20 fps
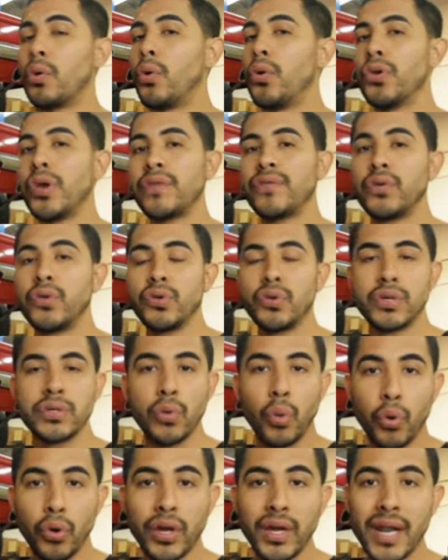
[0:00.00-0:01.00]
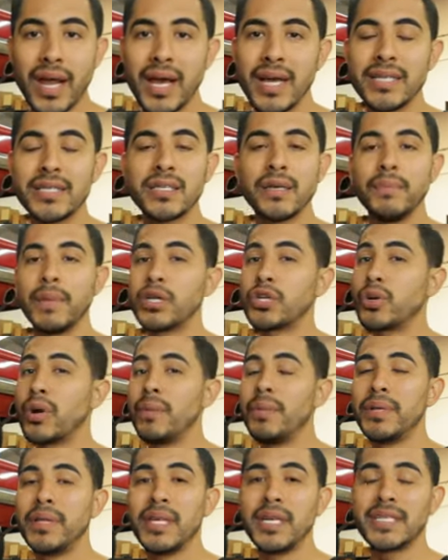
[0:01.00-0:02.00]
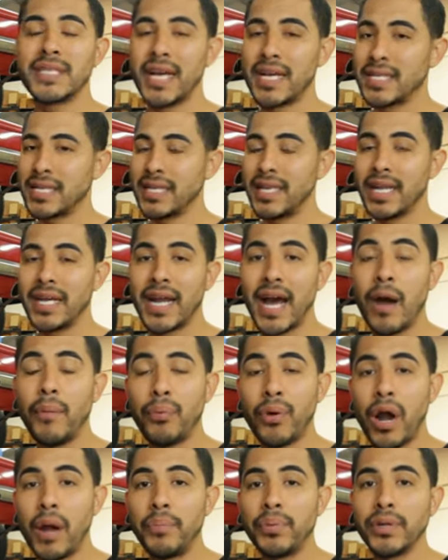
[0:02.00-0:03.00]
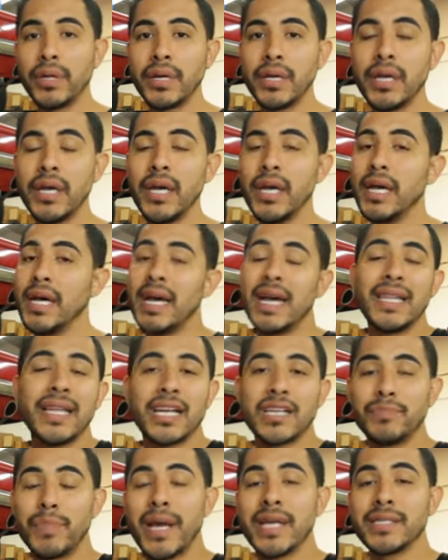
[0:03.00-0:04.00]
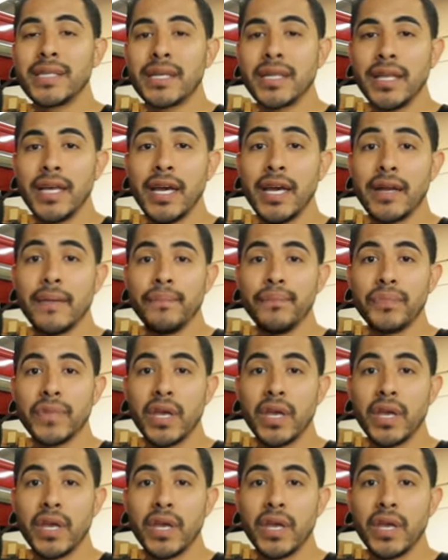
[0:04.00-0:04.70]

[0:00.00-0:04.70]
all you have to do is organize, make sure everything's nice and laid out properly, and that's basically it.